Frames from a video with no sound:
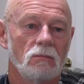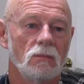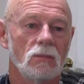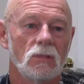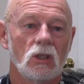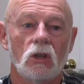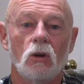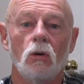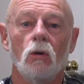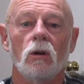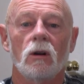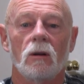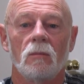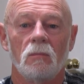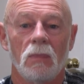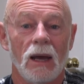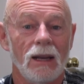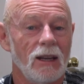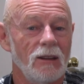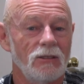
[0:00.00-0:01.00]

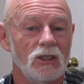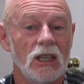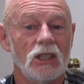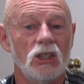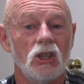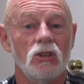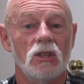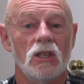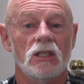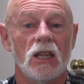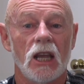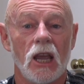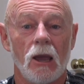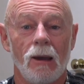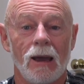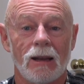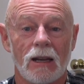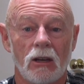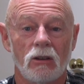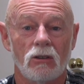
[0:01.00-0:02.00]
decorum. But if she chooses to go
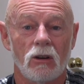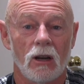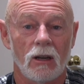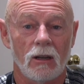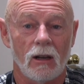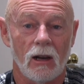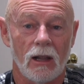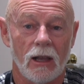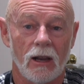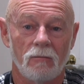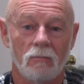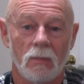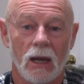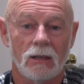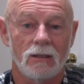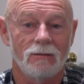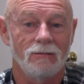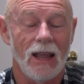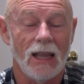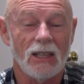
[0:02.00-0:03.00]
out under a cloud of
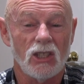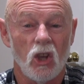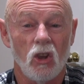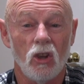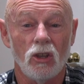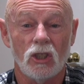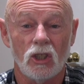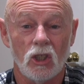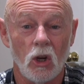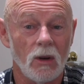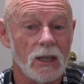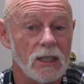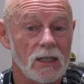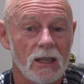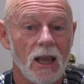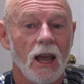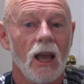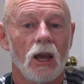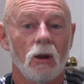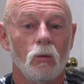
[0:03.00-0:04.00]
mud, that's her
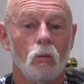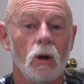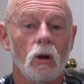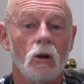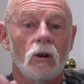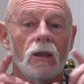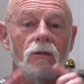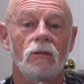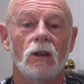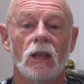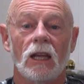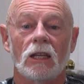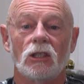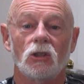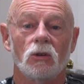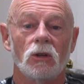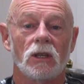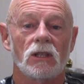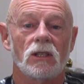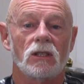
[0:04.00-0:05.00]
choice. We'll give her that
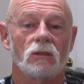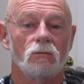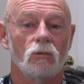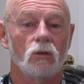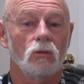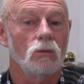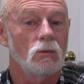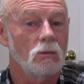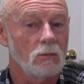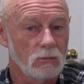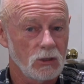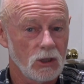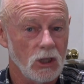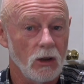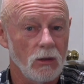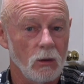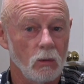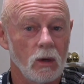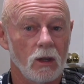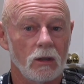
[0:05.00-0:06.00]
choice. We'll
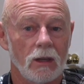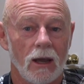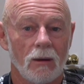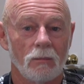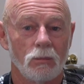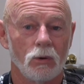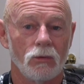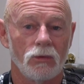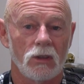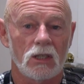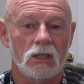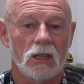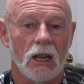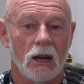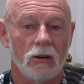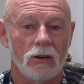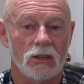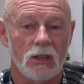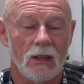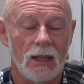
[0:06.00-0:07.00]
show the world how important this
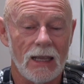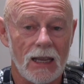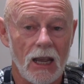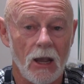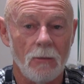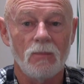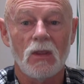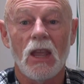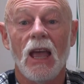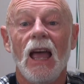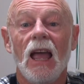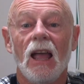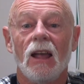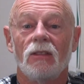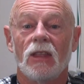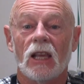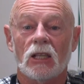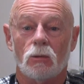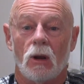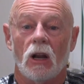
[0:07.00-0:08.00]
tower is. So there you go.
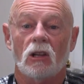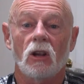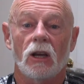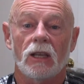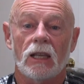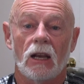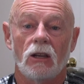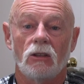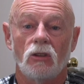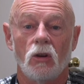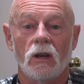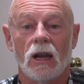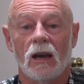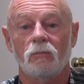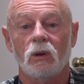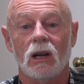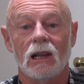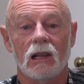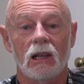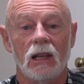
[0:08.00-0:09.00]
That's what I'd like you to do. Now,
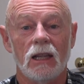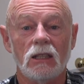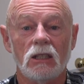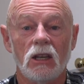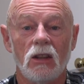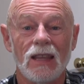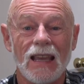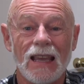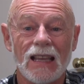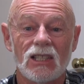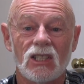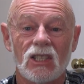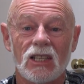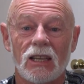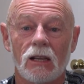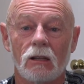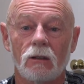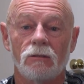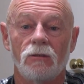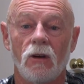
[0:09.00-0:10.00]
put a link to the
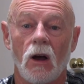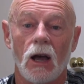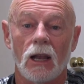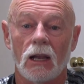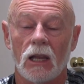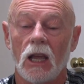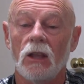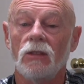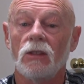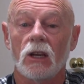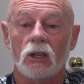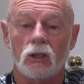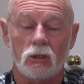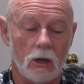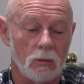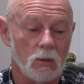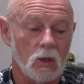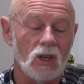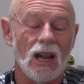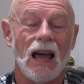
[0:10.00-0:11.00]
STL file in the
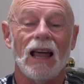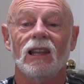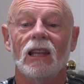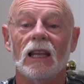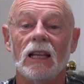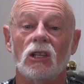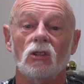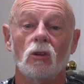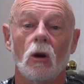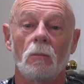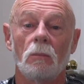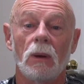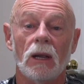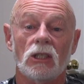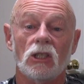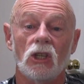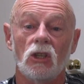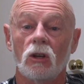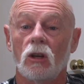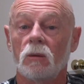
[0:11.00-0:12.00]
description, a link to a
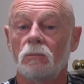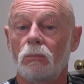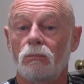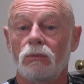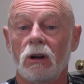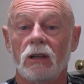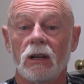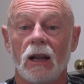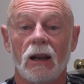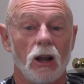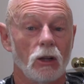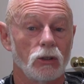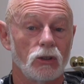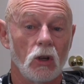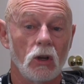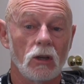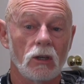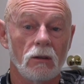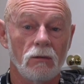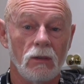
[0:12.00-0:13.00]
picture you could print out
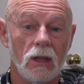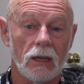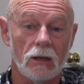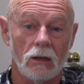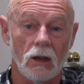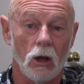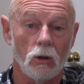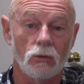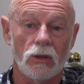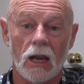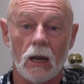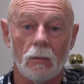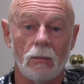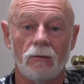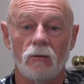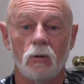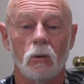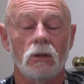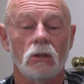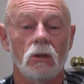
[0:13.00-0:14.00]
alternatively and hold that up
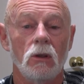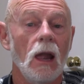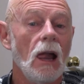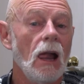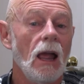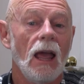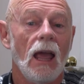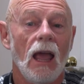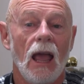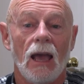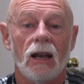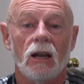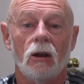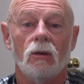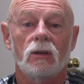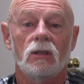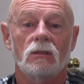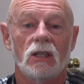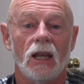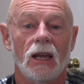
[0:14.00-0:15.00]
if you want to. And I
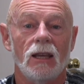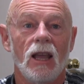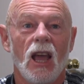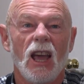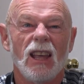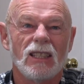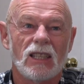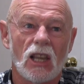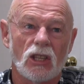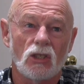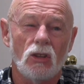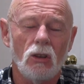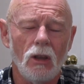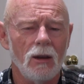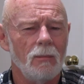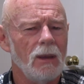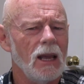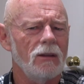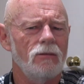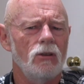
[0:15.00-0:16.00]
would say there's a
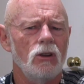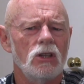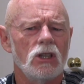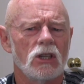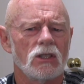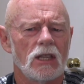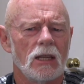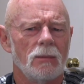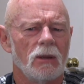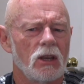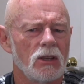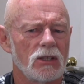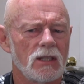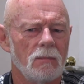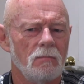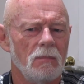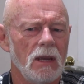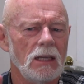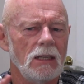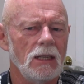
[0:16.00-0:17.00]
certain amount of urgency because the
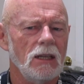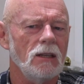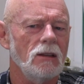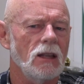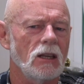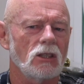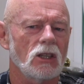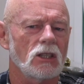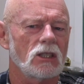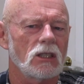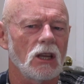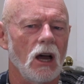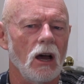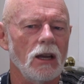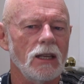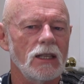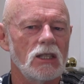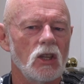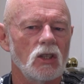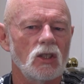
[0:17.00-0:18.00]
meeting that
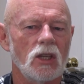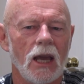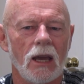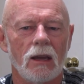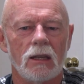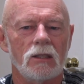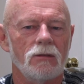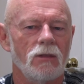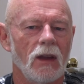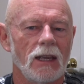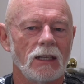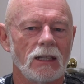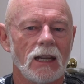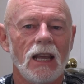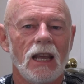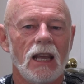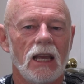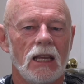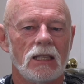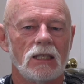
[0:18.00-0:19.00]
decides the tower's fate
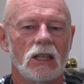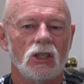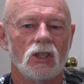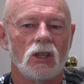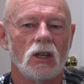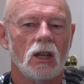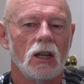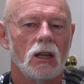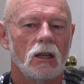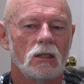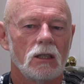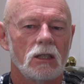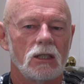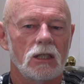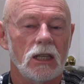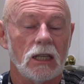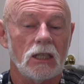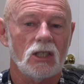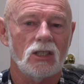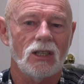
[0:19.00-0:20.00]
is in
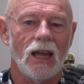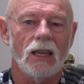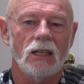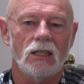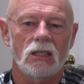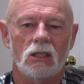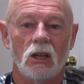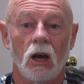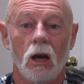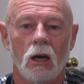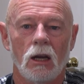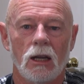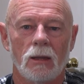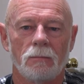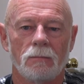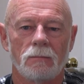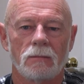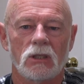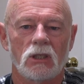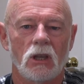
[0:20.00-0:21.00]
6 days' time.
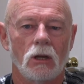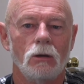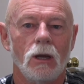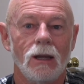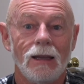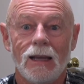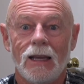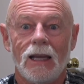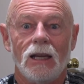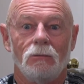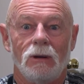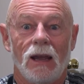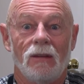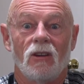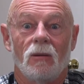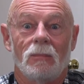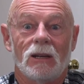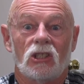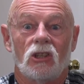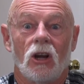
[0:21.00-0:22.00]
So we haven't
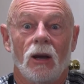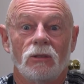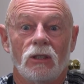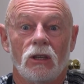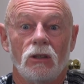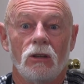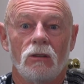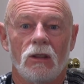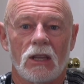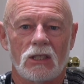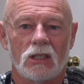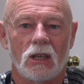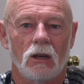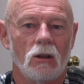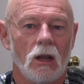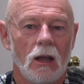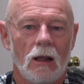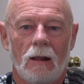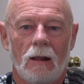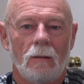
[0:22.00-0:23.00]
got much time to do this. So
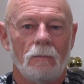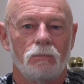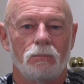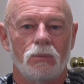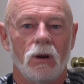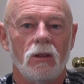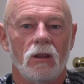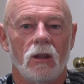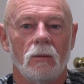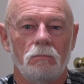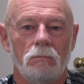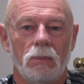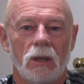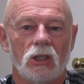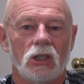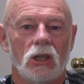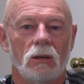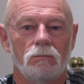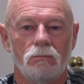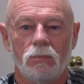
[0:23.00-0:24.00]
print the
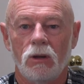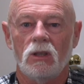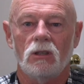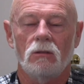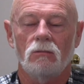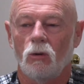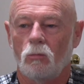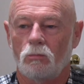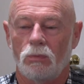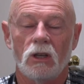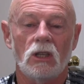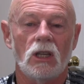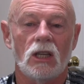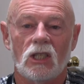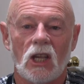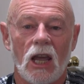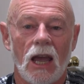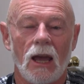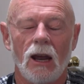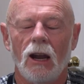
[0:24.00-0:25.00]
picture, print your
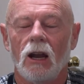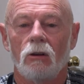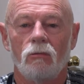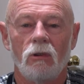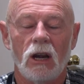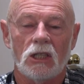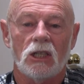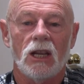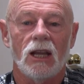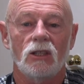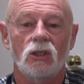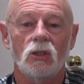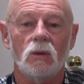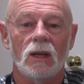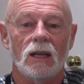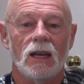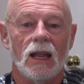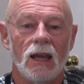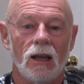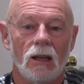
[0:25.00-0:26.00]
tower, rush out, do
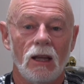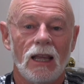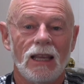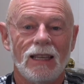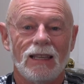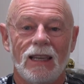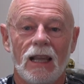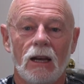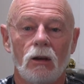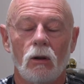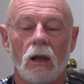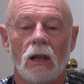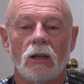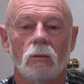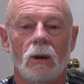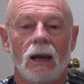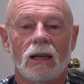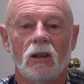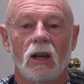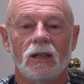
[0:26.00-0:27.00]
it now, get it all
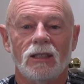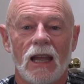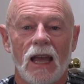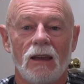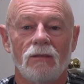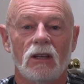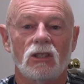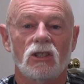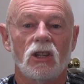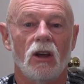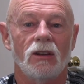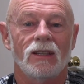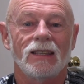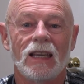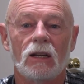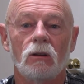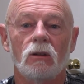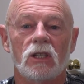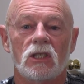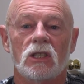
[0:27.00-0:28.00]
underway. I'd like to have it so I can
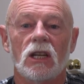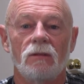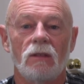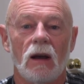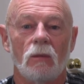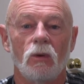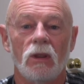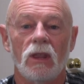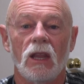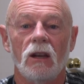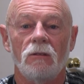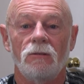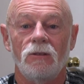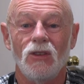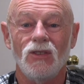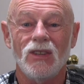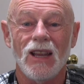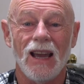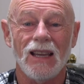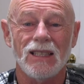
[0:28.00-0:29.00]
get all the stuff up within a
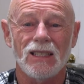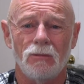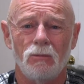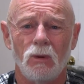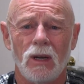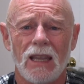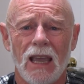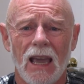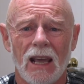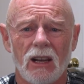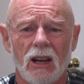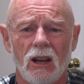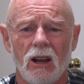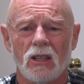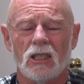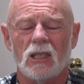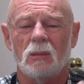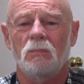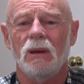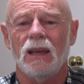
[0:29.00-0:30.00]
few days if we can. I know
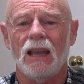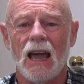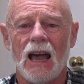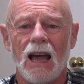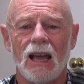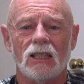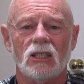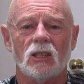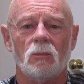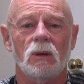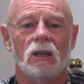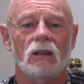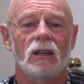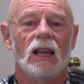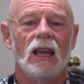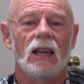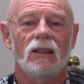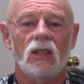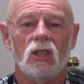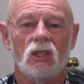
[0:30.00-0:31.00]
it's a big ask, but
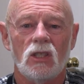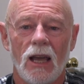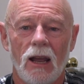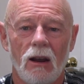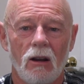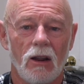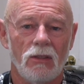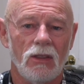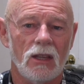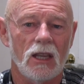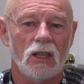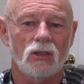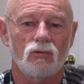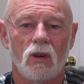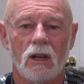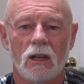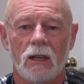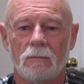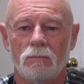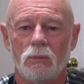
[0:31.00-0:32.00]
this tower I think is
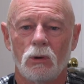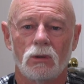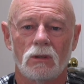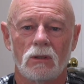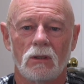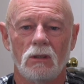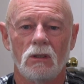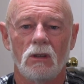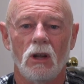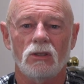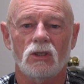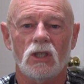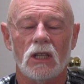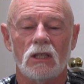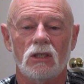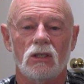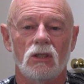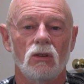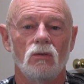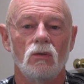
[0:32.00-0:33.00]
really important, not
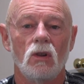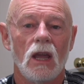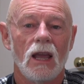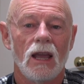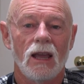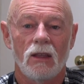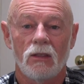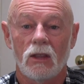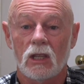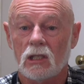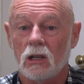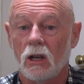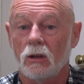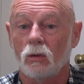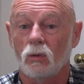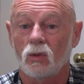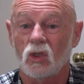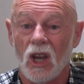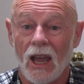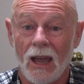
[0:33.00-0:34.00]
just to this
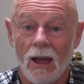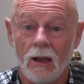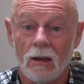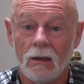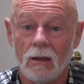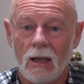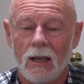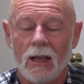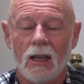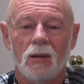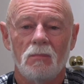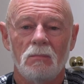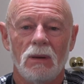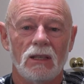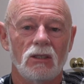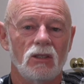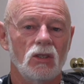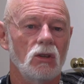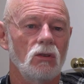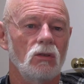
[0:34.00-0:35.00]
local town,
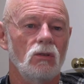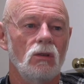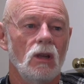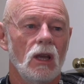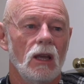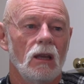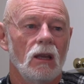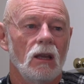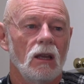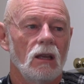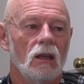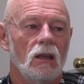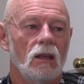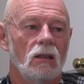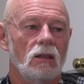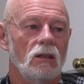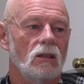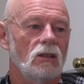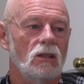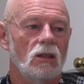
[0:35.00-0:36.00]
but to
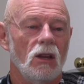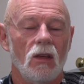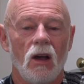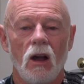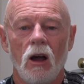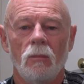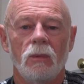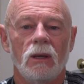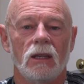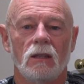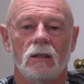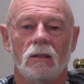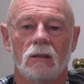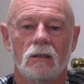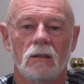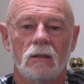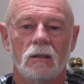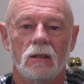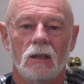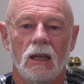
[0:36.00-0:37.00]
the hobby.
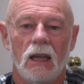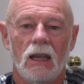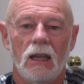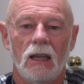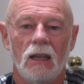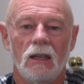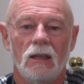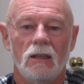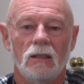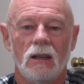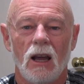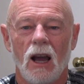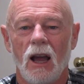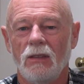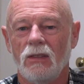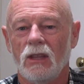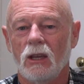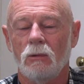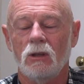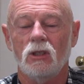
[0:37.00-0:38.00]
And I
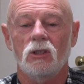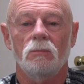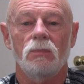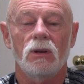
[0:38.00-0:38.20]
think we should